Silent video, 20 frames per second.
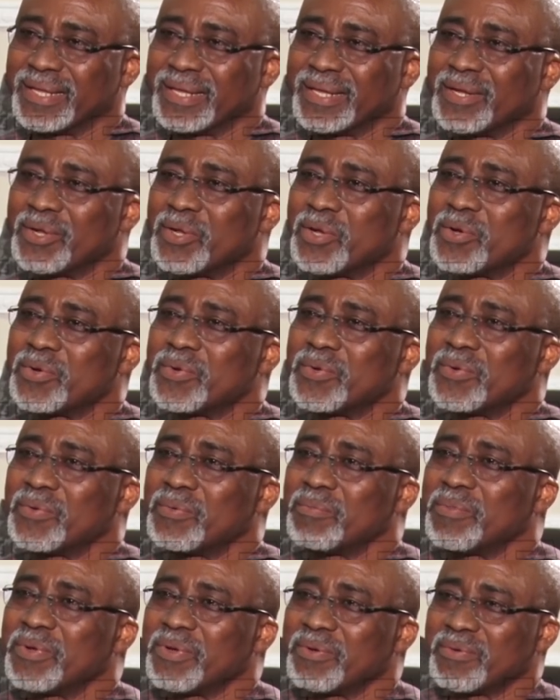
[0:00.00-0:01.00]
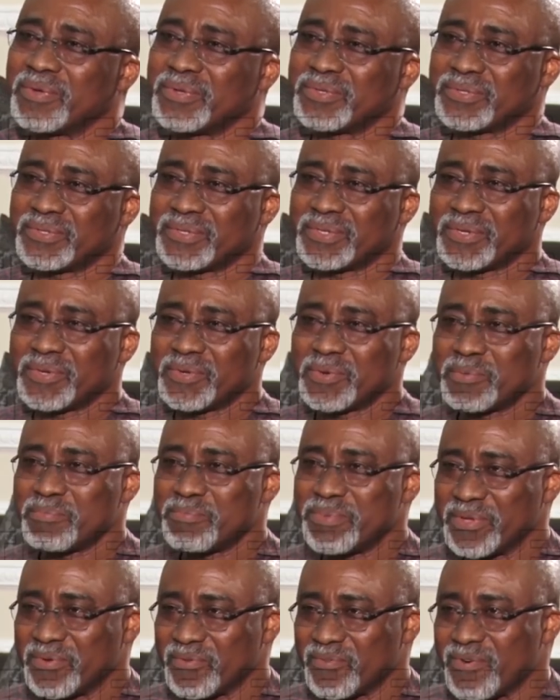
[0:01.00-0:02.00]
in Ohorumegwese, in
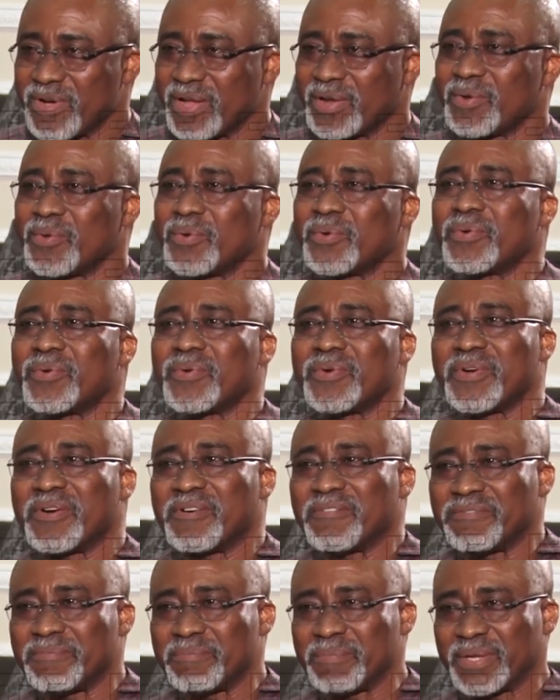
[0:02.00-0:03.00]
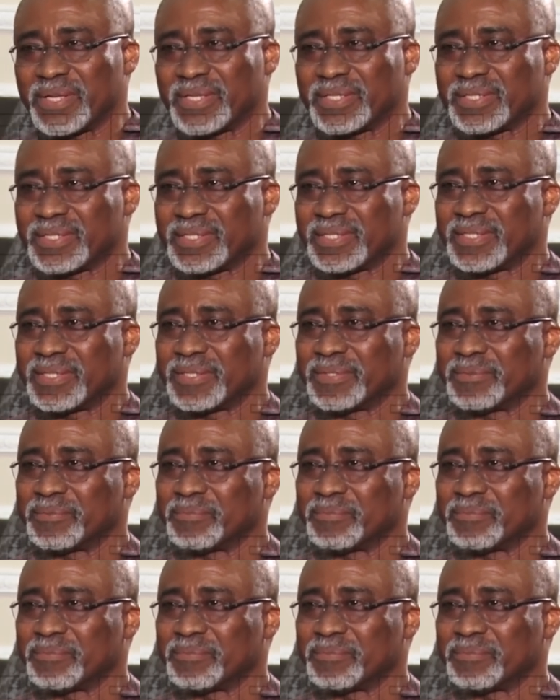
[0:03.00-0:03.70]
Obingwa local government.